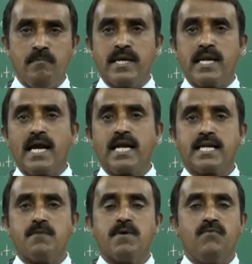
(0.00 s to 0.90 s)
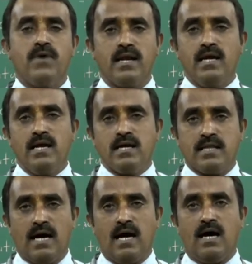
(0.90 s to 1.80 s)
Periodic table where
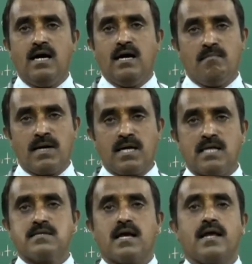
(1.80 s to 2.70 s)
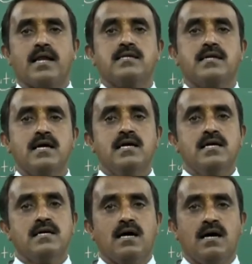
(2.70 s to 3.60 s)
the metals are arranged in
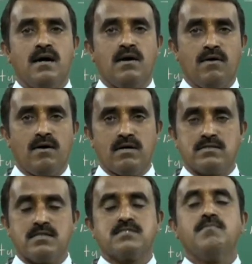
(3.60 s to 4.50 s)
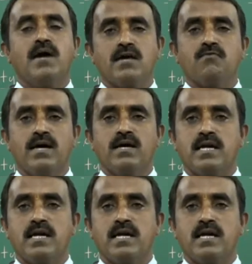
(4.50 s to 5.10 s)
a systematic way,